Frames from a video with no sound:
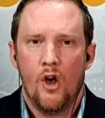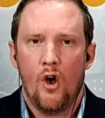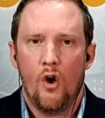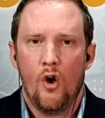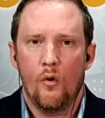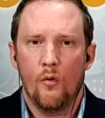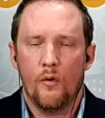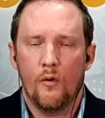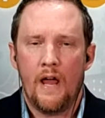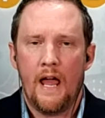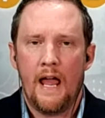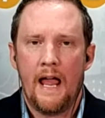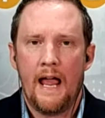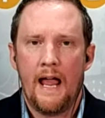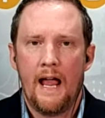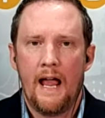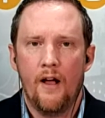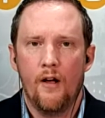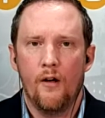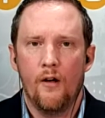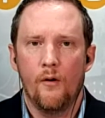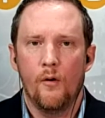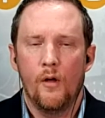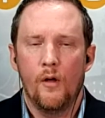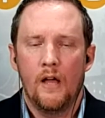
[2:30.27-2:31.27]
on
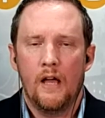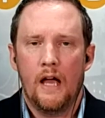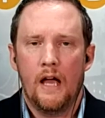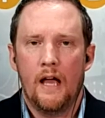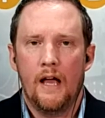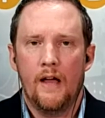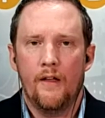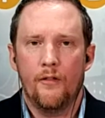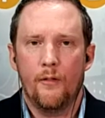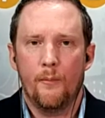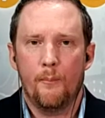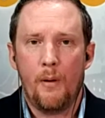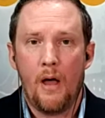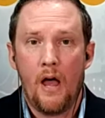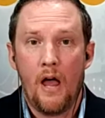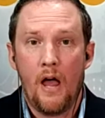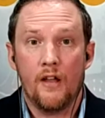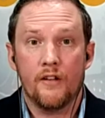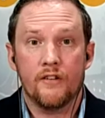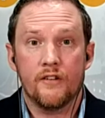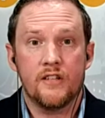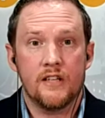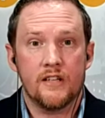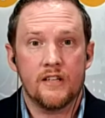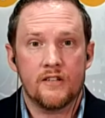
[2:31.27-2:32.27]
how the
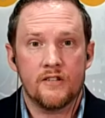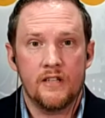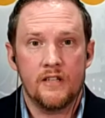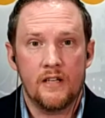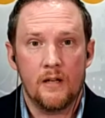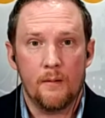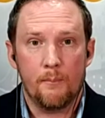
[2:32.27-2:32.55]
politics